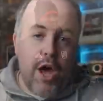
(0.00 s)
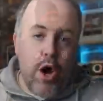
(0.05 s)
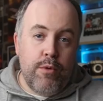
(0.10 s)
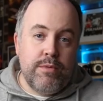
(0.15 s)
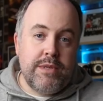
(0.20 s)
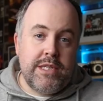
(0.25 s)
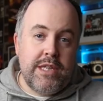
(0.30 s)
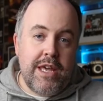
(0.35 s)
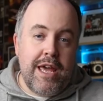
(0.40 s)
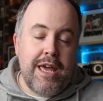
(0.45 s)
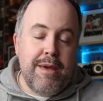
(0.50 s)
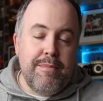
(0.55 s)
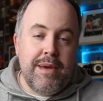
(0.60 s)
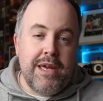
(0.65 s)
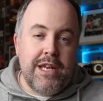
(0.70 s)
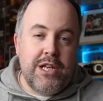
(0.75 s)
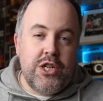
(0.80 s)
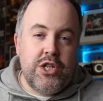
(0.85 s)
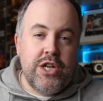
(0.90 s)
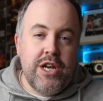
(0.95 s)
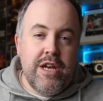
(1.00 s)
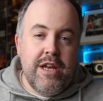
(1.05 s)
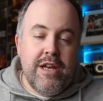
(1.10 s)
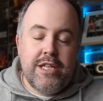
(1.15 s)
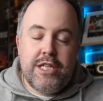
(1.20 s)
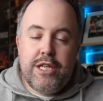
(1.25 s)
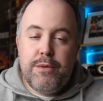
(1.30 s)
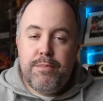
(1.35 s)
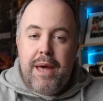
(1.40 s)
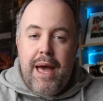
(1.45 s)
helped the image
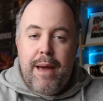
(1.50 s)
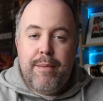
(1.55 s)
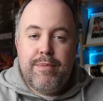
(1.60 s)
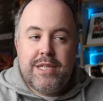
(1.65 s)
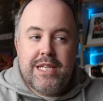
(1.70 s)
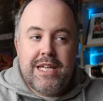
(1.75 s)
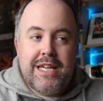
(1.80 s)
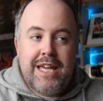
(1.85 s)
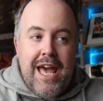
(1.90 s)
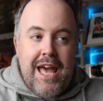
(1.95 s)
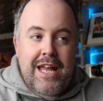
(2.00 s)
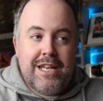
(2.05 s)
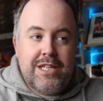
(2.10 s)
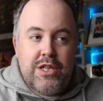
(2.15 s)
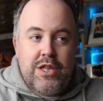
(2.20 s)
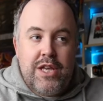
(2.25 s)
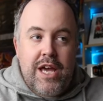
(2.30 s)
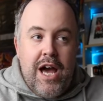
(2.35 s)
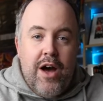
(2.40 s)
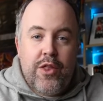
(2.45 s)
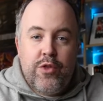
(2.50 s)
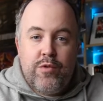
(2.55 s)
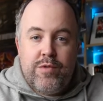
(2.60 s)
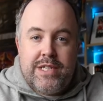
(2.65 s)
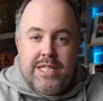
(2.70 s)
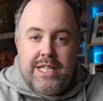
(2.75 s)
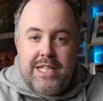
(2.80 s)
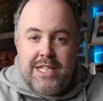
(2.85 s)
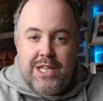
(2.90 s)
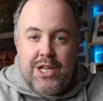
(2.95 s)
to be able to get the other
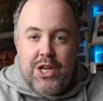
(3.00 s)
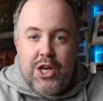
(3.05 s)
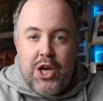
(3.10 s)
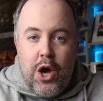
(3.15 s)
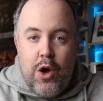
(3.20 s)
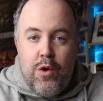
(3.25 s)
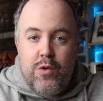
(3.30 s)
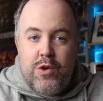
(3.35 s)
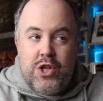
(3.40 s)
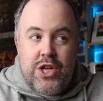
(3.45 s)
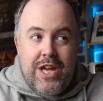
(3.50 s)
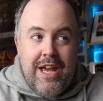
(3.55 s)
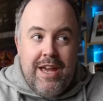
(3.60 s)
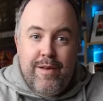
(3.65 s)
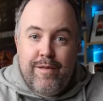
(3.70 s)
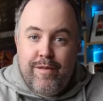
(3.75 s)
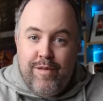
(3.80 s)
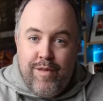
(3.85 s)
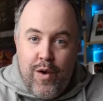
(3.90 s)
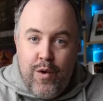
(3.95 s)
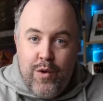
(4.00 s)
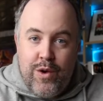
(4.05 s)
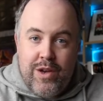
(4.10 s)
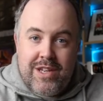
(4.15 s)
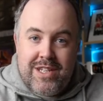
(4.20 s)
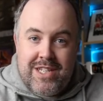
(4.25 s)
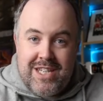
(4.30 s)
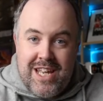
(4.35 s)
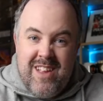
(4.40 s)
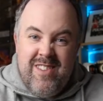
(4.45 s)
assistant coach in
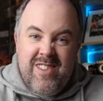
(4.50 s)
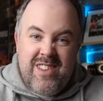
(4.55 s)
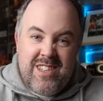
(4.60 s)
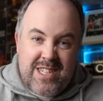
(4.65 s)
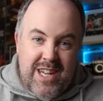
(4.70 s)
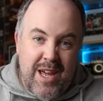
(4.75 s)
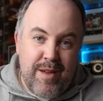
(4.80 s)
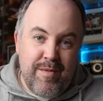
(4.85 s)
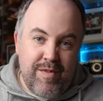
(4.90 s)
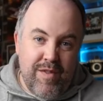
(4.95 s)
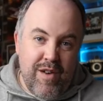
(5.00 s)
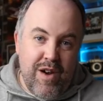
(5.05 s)
focus in the same